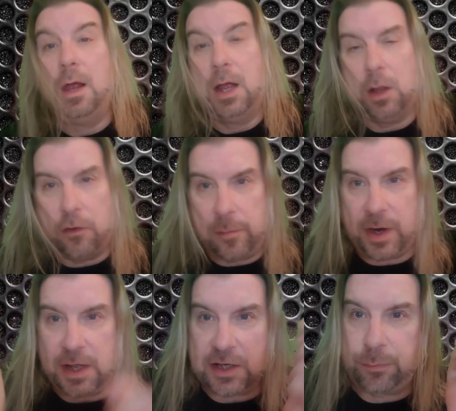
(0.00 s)
Hello,
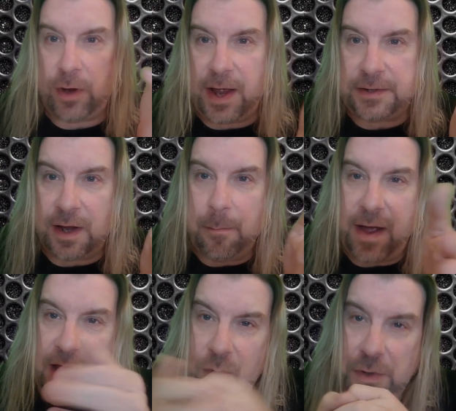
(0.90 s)
everybody. It's Brett. I'm
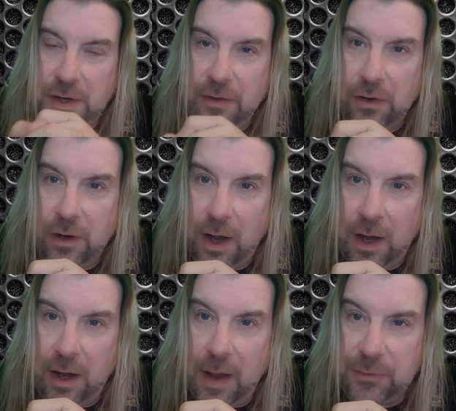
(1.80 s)
back with another
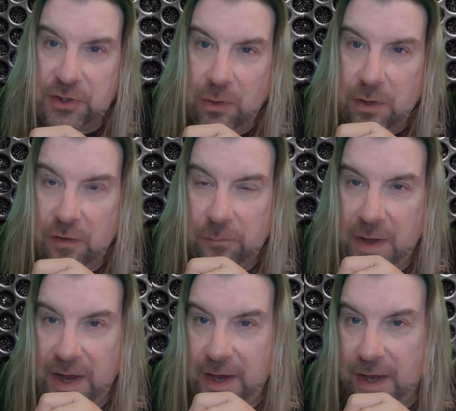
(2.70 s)
episode of
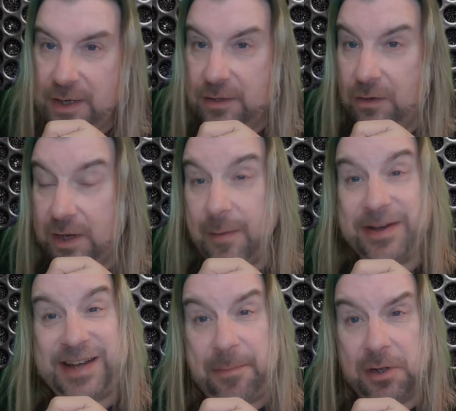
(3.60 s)
my looking at my
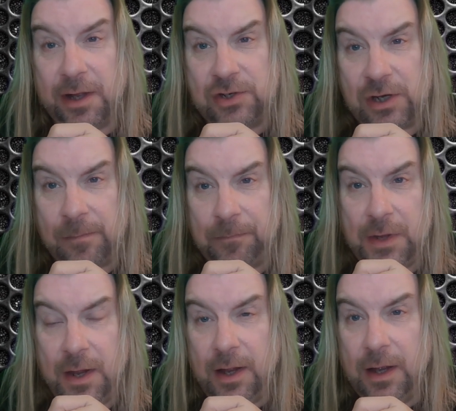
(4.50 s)
tape collection.
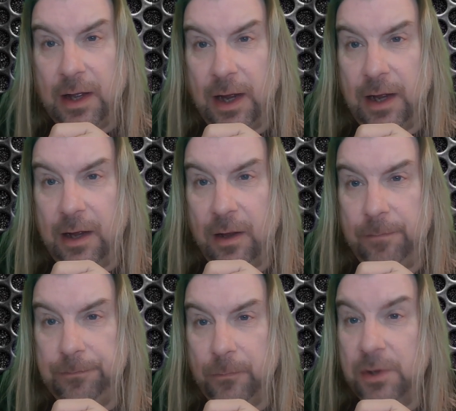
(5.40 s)

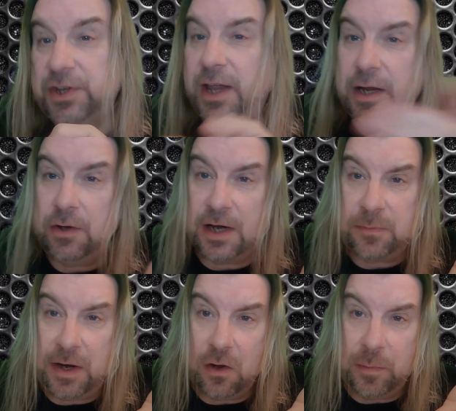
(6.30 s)
Once again, you guys
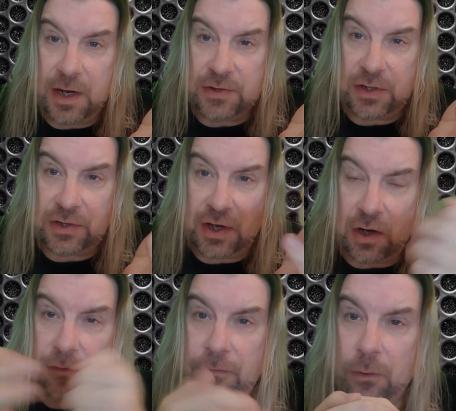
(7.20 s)
may know me as the
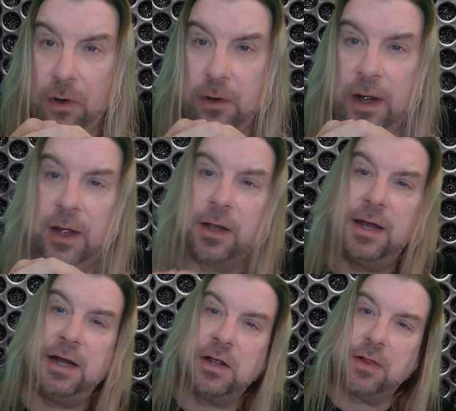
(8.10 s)
singer for
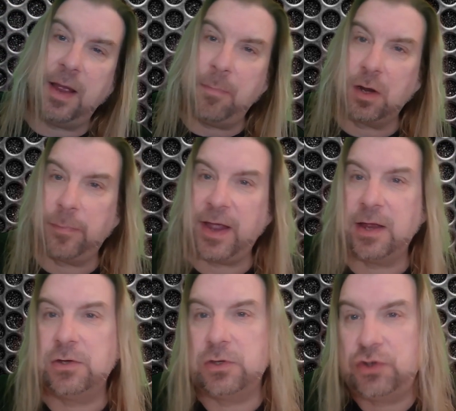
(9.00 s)
Canadian glam metal
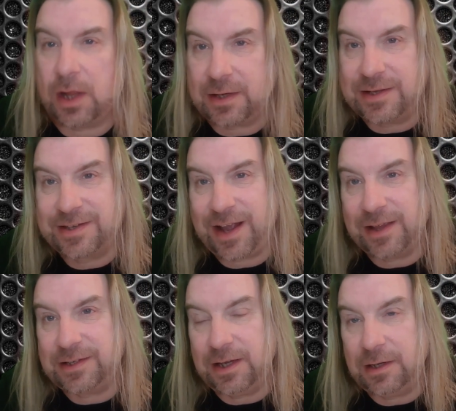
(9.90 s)
band Gelatin
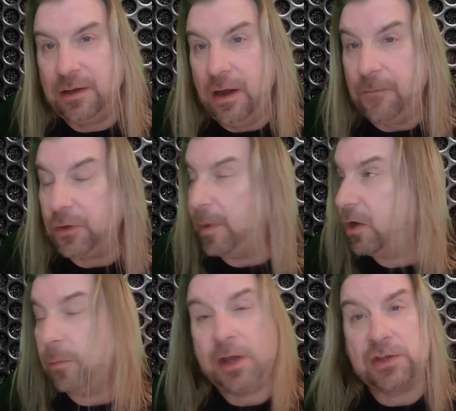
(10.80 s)
Skeleton. You may
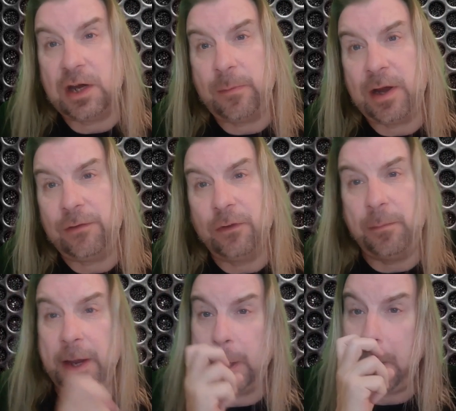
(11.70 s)
know me as an independent
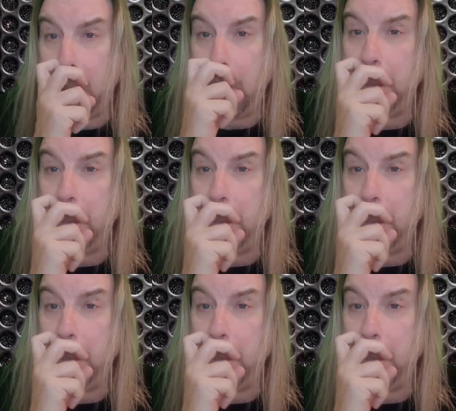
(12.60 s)
filmmaker.